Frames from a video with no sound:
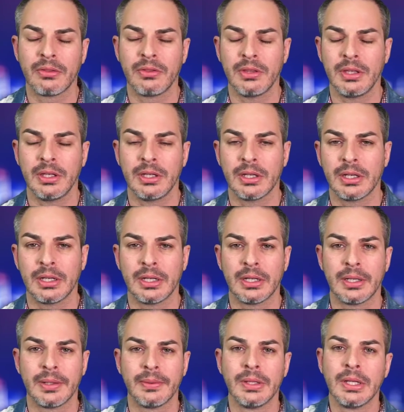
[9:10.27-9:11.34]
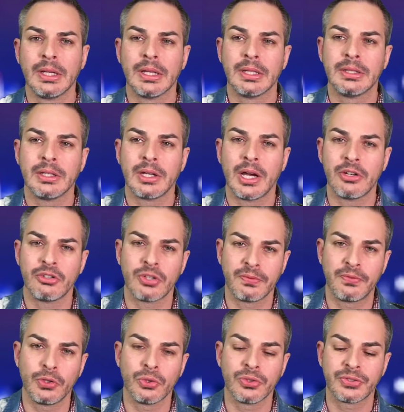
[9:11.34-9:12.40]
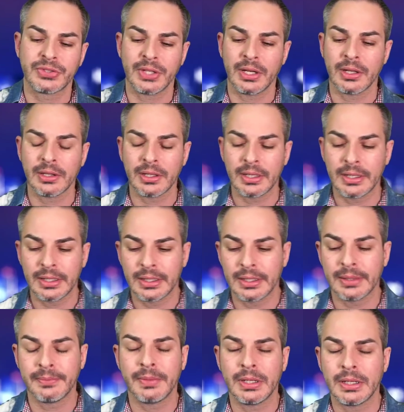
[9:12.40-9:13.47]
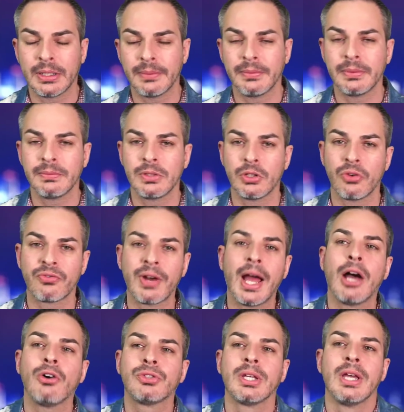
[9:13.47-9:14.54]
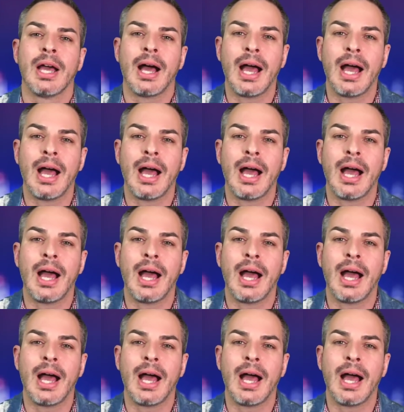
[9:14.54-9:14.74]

the hydrogen fuel cell you know, route.